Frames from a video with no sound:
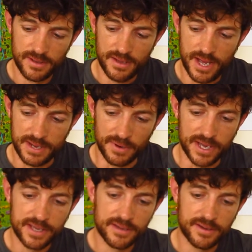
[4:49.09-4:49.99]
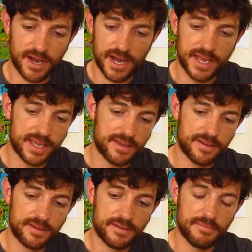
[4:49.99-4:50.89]
Anyway, I
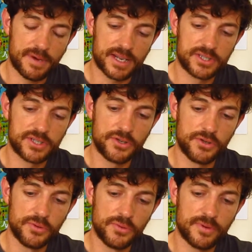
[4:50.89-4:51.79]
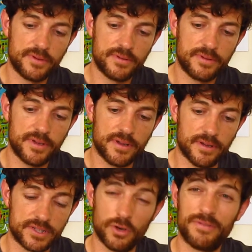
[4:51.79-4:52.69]
managed to
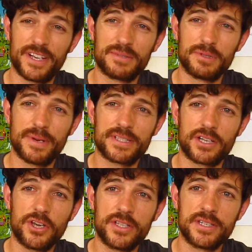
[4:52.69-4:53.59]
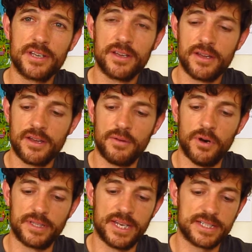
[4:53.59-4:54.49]
sort of fix them as best I could.
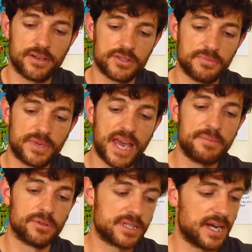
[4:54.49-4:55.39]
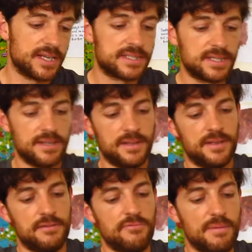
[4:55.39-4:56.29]
What I did is I got some cable ties,
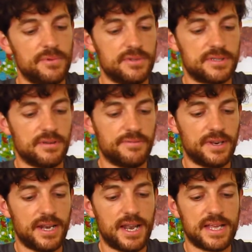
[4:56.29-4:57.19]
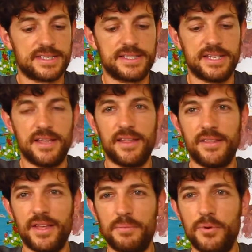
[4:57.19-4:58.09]
remnants of the last set
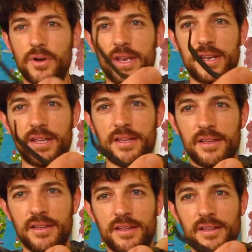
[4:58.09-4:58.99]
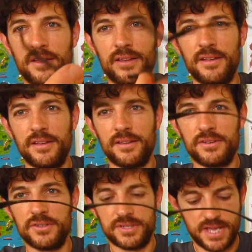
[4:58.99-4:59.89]
that I put in
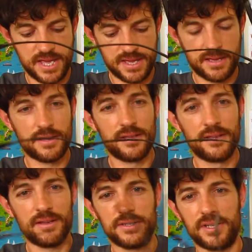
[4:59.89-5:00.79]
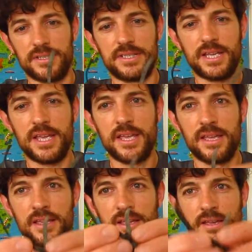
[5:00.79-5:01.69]
just here. as you can see,
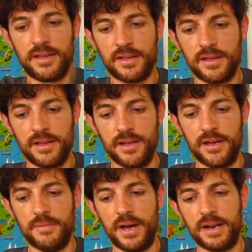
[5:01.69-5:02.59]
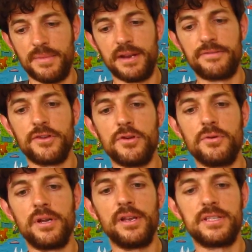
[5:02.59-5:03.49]
and I made a few
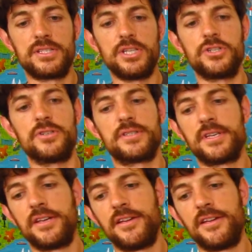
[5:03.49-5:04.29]
little incisions